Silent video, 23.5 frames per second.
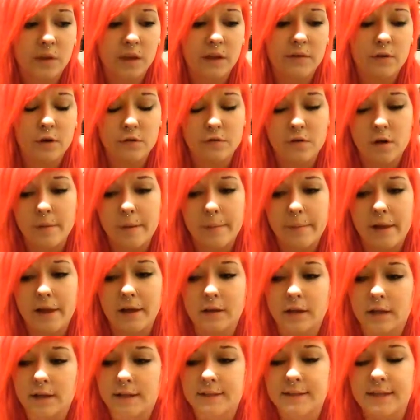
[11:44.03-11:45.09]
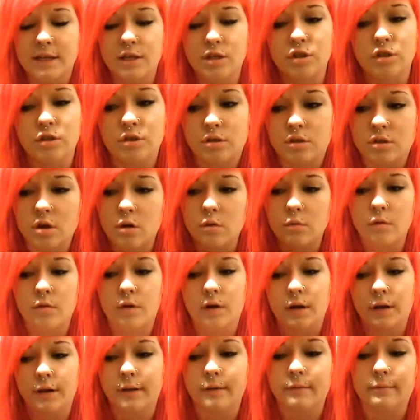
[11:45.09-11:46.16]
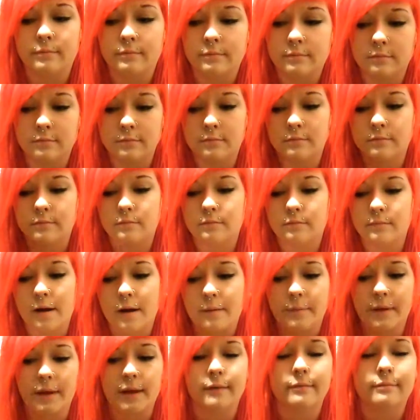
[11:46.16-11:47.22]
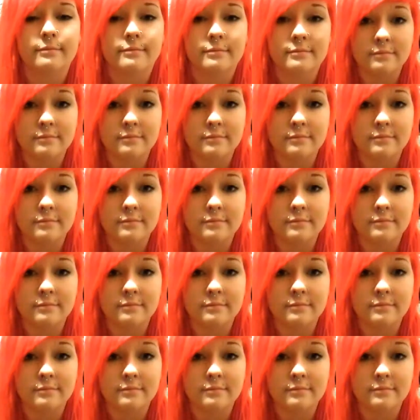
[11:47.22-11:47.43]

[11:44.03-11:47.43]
if you do follow my blog, like I said, don't worry about me.